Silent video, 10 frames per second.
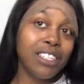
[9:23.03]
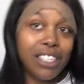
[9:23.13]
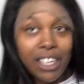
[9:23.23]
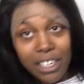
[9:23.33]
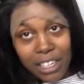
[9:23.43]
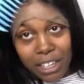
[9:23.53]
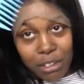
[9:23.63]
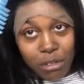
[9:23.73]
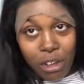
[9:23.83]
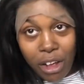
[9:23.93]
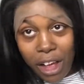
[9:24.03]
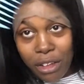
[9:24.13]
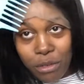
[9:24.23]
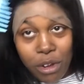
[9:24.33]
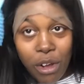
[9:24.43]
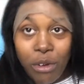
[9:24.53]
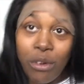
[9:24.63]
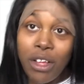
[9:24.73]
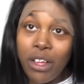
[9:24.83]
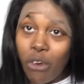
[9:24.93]
See, and then you know how you
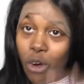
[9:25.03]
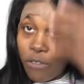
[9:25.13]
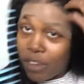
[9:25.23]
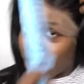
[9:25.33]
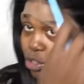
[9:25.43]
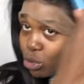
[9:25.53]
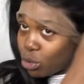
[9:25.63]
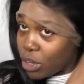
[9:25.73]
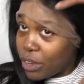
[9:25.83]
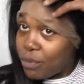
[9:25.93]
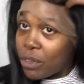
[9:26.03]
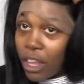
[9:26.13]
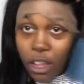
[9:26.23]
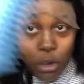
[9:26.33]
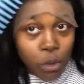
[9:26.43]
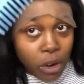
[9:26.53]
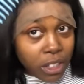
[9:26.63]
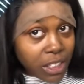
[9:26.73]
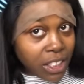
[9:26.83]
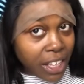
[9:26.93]
go off into it and you want
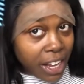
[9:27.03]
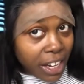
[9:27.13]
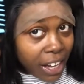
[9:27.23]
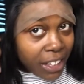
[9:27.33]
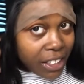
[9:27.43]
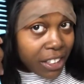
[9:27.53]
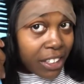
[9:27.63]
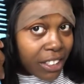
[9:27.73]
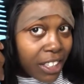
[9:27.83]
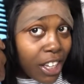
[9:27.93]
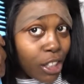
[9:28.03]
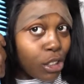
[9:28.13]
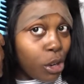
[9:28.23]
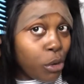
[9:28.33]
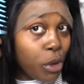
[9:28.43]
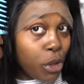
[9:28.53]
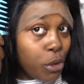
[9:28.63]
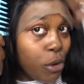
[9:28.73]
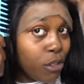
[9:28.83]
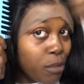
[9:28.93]
it to stay like this. So
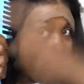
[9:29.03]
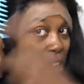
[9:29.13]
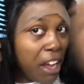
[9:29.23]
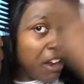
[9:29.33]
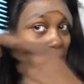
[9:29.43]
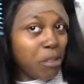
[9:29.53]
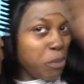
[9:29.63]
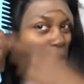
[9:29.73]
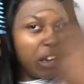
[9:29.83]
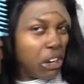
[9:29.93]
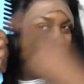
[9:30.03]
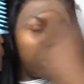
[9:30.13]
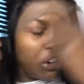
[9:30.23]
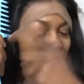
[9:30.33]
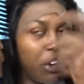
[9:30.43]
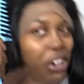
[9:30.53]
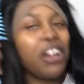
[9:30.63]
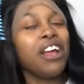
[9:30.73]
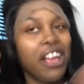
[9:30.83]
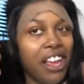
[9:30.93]
you going to spray that hairspray
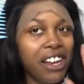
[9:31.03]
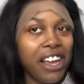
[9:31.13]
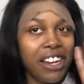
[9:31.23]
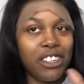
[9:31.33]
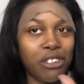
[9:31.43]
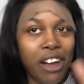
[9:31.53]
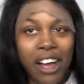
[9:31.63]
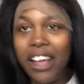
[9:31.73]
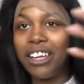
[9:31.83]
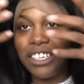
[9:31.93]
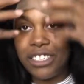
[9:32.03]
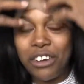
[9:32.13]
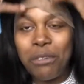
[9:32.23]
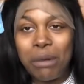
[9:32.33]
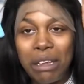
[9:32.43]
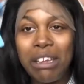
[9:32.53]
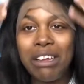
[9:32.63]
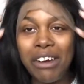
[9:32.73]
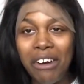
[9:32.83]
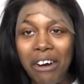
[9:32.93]
and let it dry, and then it's going to be
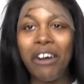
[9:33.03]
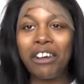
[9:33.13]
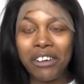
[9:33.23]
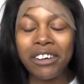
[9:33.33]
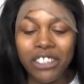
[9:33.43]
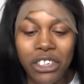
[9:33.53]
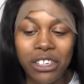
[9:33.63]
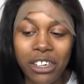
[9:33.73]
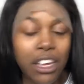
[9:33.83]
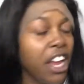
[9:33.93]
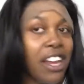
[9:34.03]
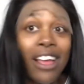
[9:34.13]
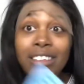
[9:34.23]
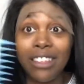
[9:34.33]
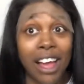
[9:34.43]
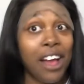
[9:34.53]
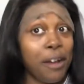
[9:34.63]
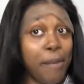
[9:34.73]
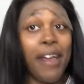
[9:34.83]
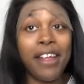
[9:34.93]
hard, crunchy looking. And that's
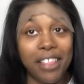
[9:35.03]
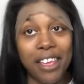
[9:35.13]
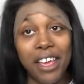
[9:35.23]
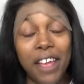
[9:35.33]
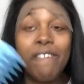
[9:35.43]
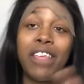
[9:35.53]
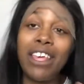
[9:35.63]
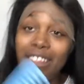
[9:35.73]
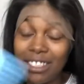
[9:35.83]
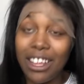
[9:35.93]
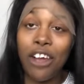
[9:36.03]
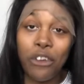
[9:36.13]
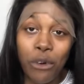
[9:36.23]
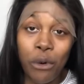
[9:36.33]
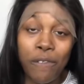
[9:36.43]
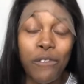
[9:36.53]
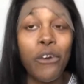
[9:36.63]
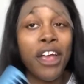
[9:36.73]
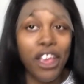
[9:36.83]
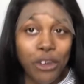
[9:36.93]
not a bad thing if that's the style you're going
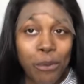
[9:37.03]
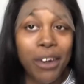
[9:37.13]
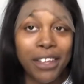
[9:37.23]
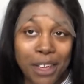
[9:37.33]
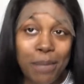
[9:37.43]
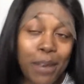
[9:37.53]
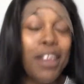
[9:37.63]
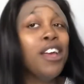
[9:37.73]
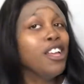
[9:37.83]
for and you want to keep it.